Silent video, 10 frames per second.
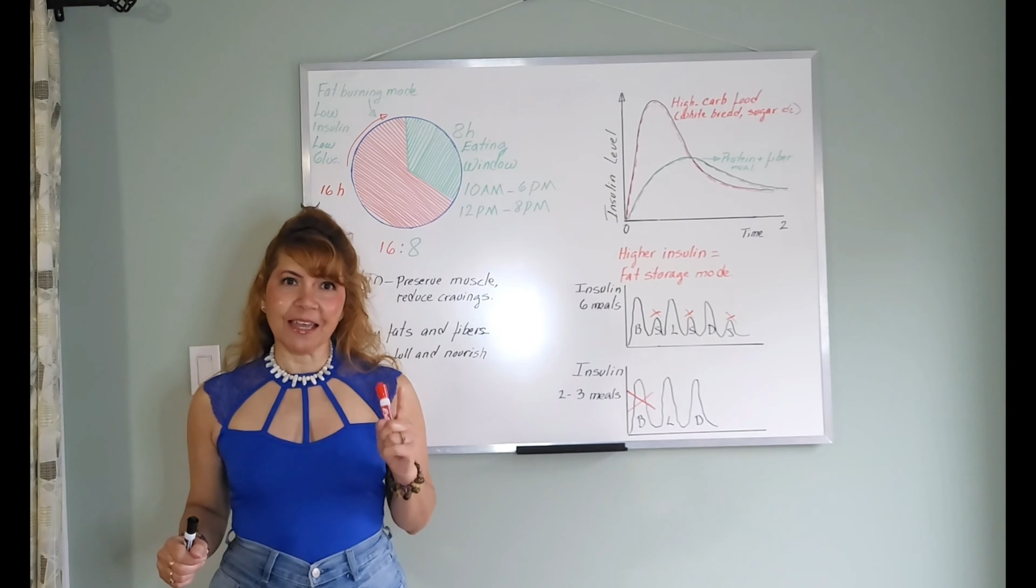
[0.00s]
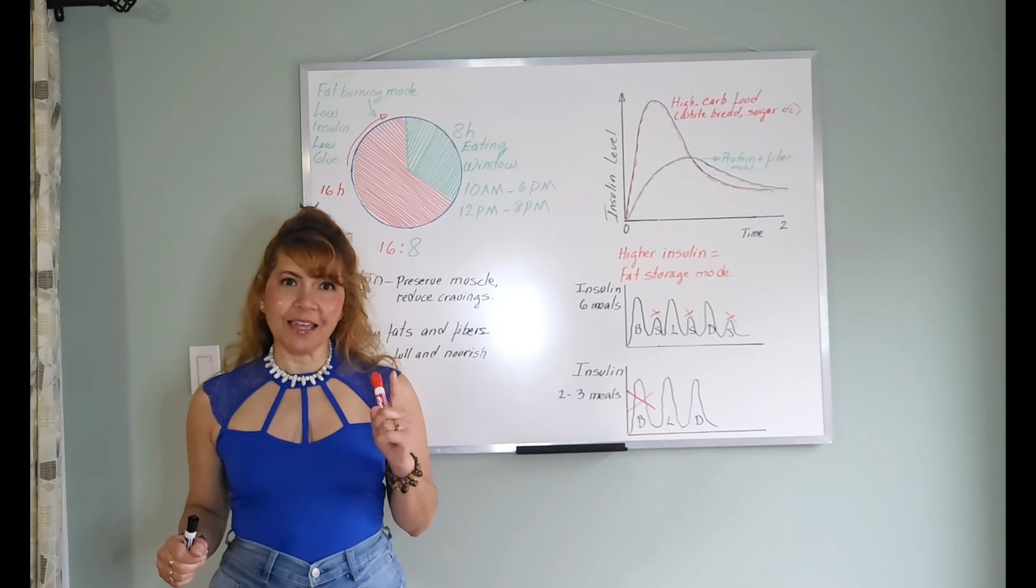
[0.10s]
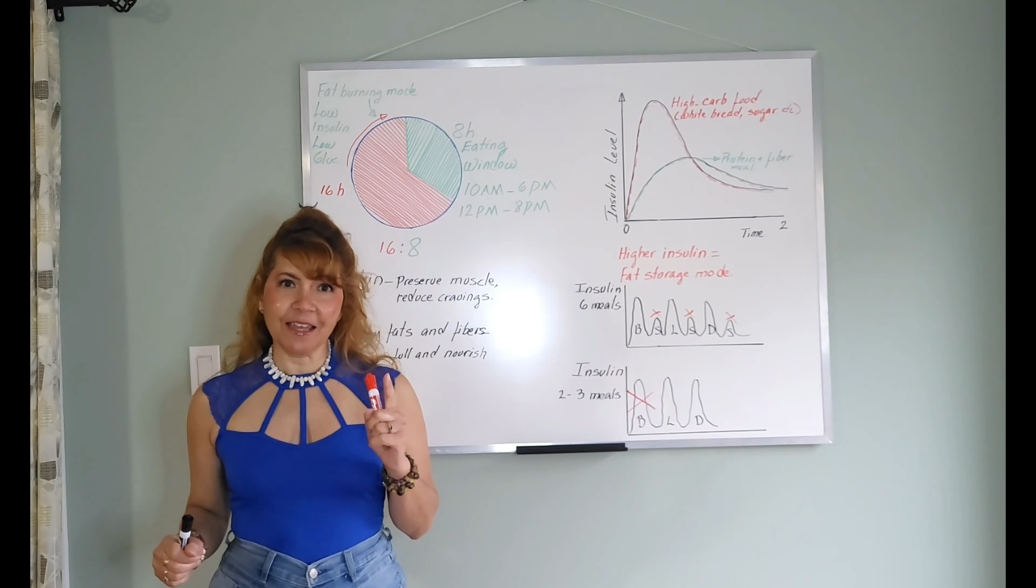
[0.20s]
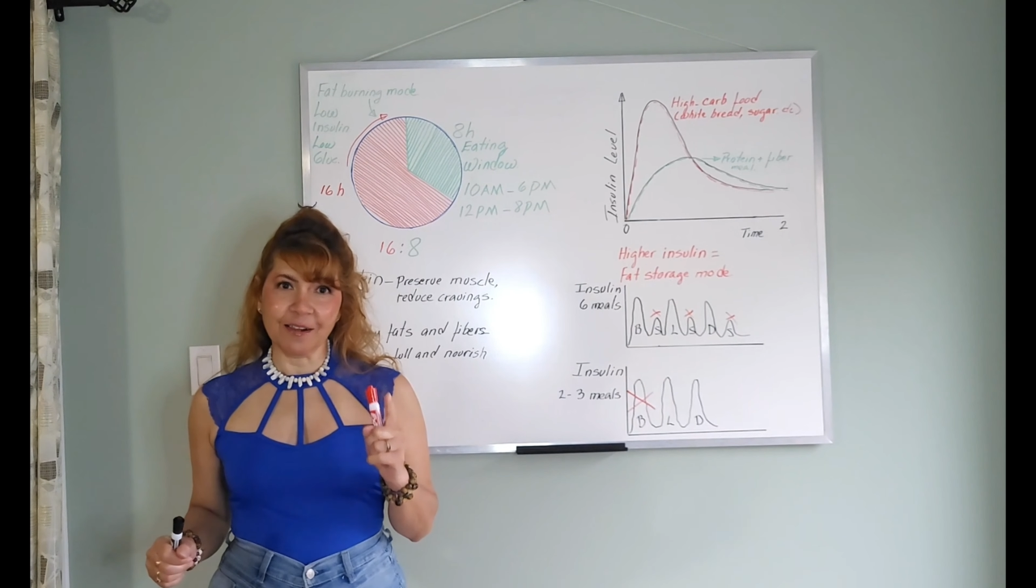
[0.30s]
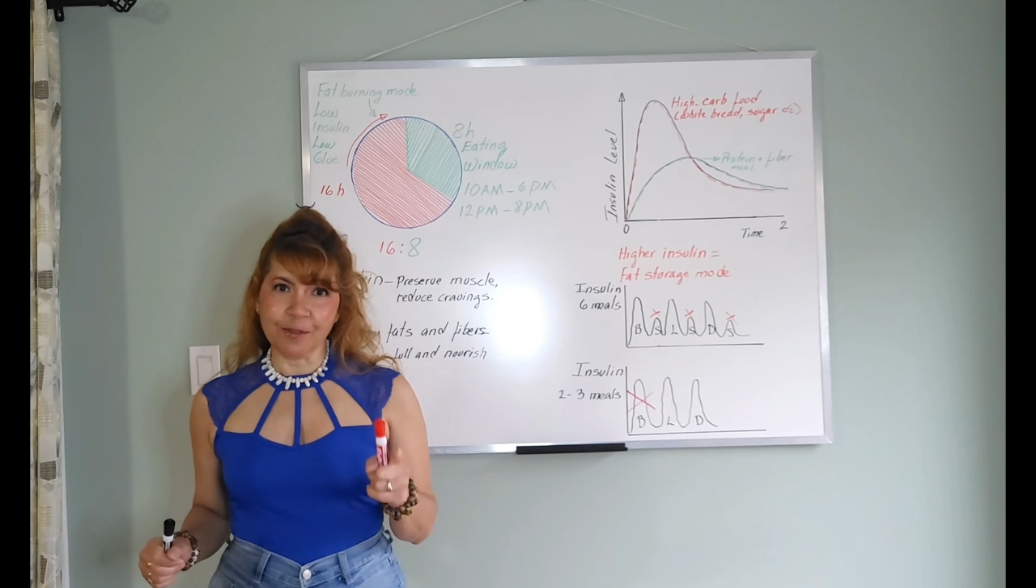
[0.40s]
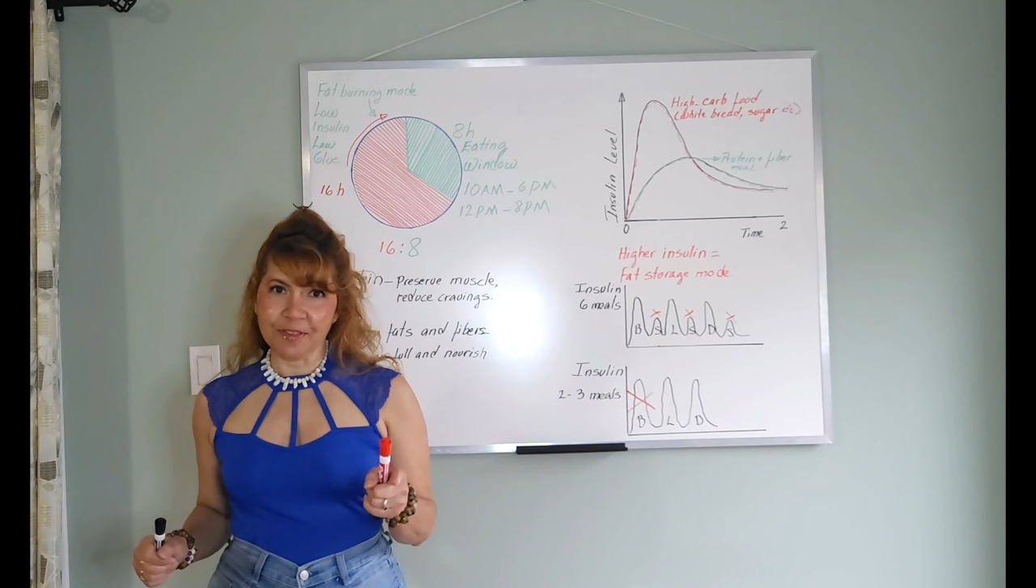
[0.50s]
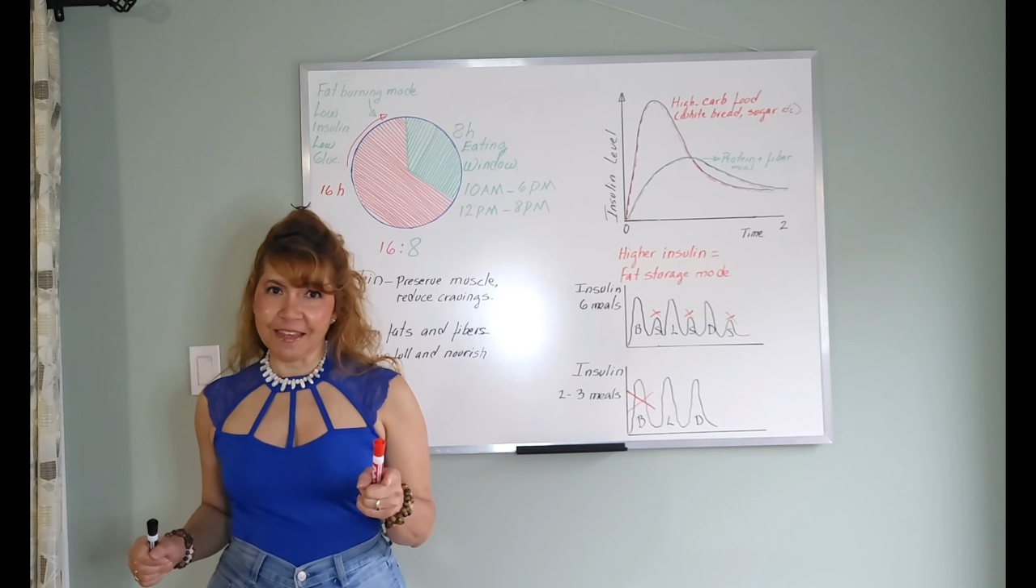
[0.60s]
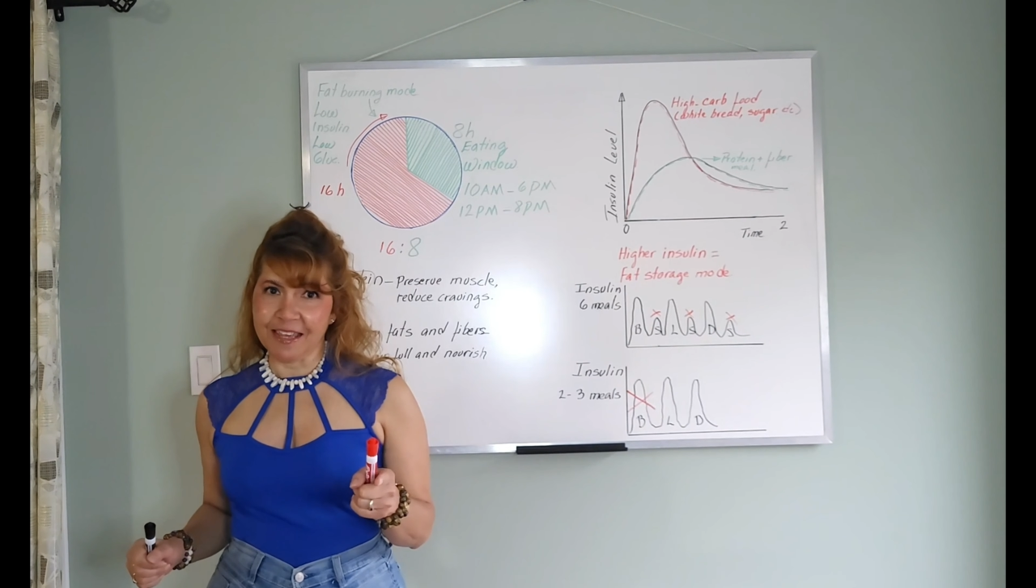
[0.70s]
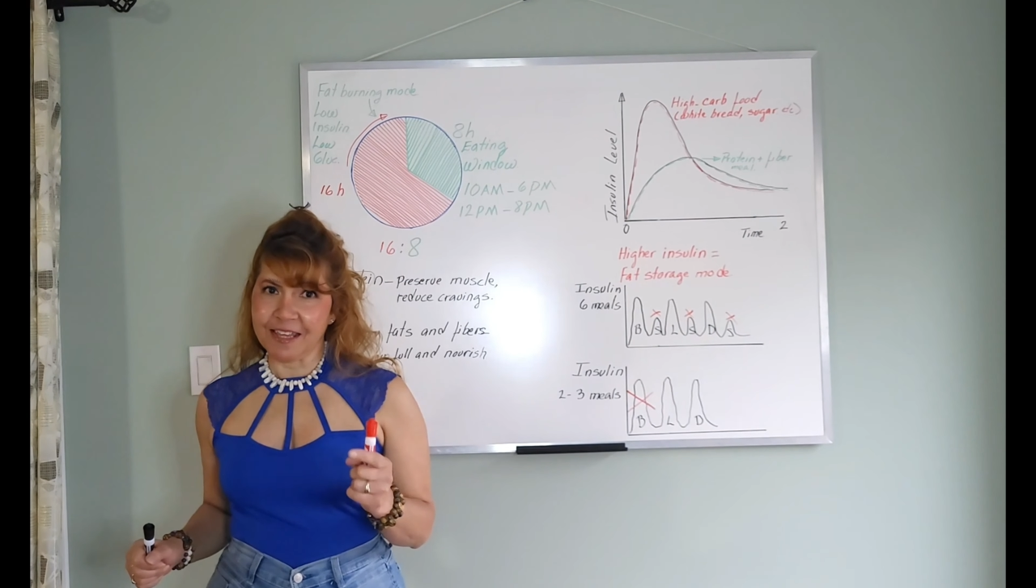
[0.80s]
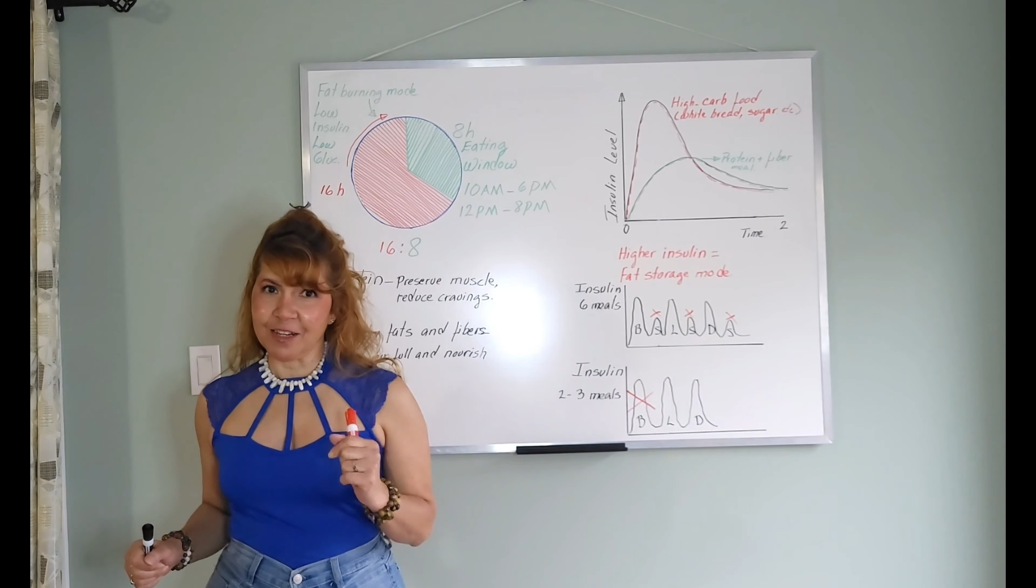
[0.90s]
a
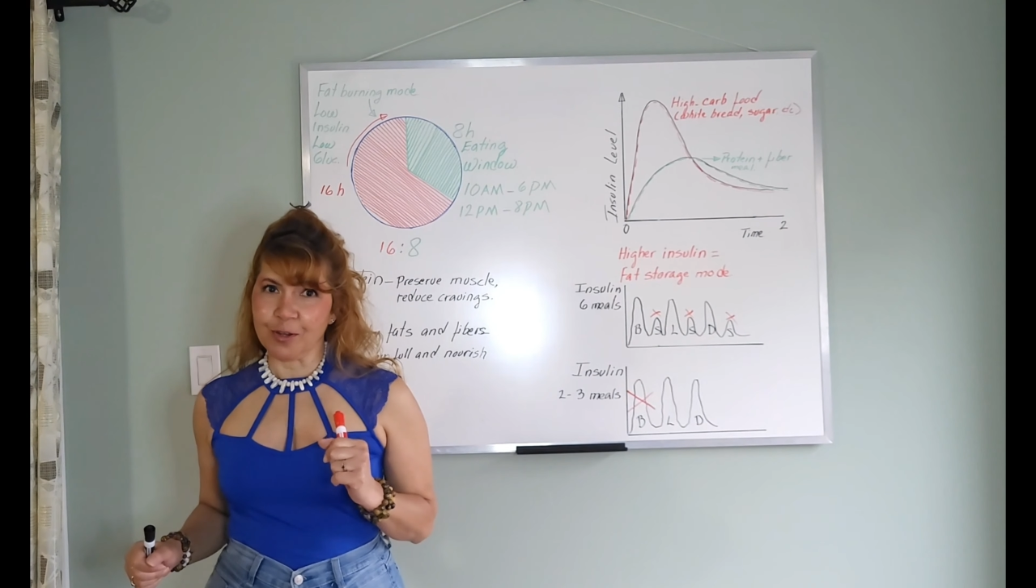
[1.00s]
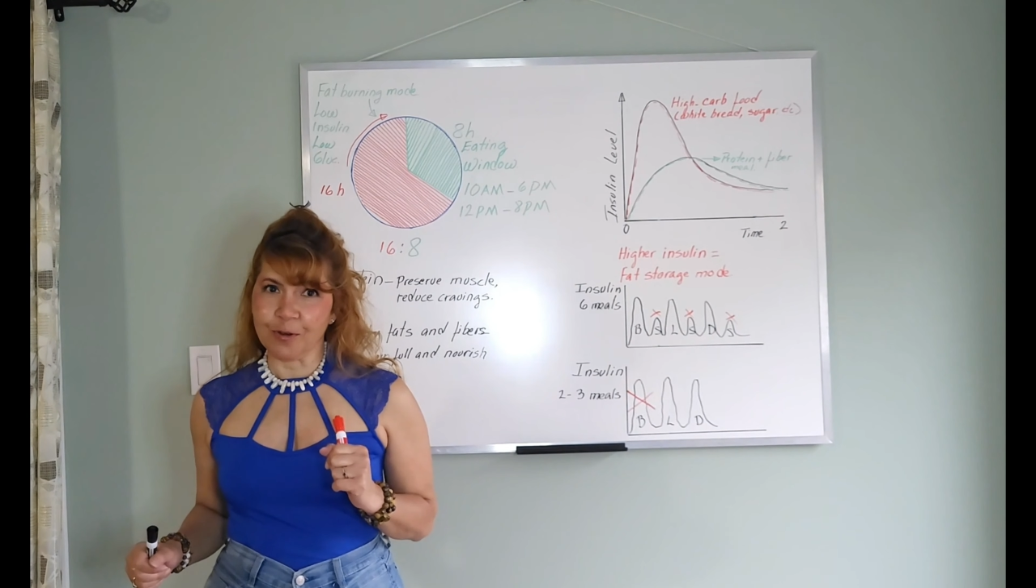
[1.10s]
healthy and